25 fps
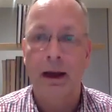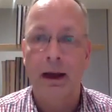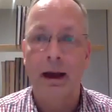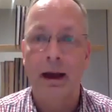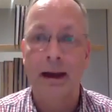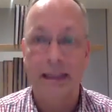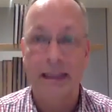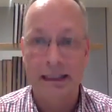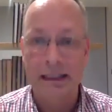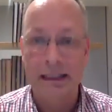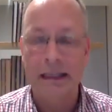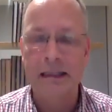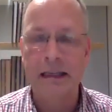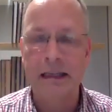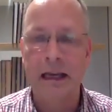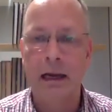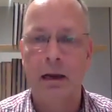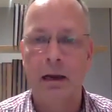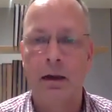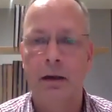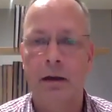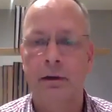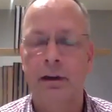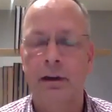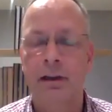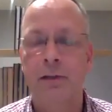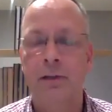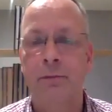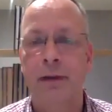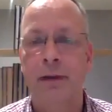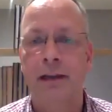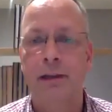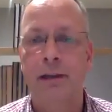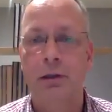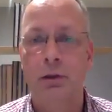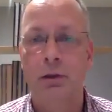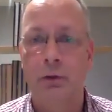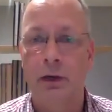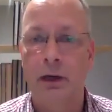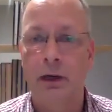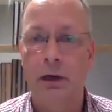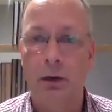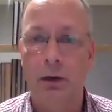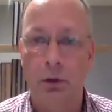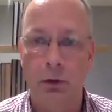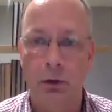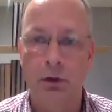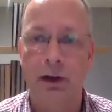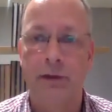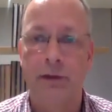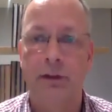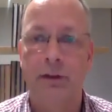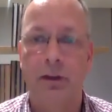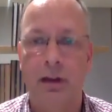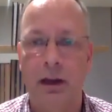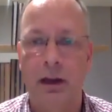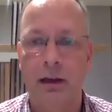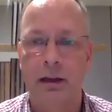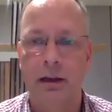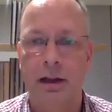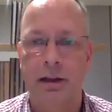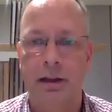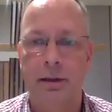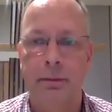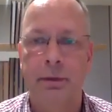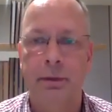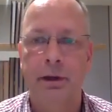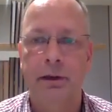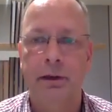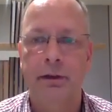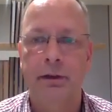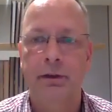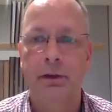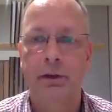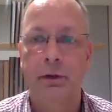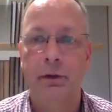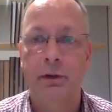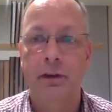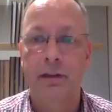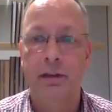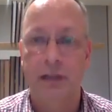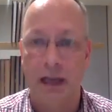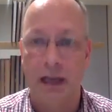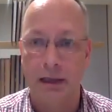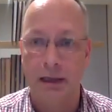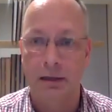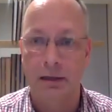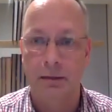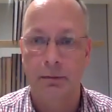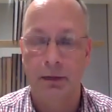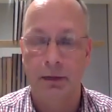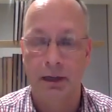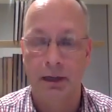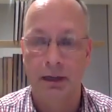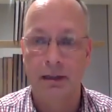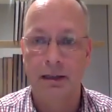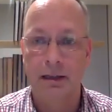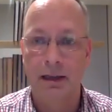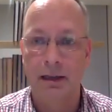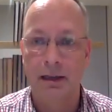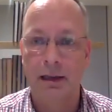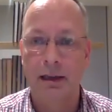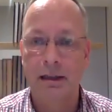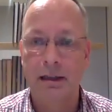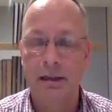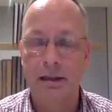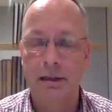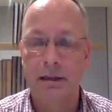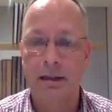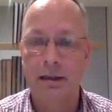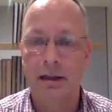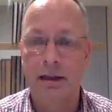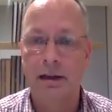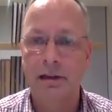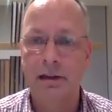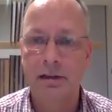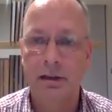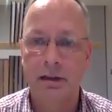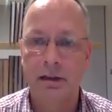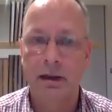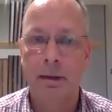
I didn't say you're expected to include everything that the peer reviewer said, because there's an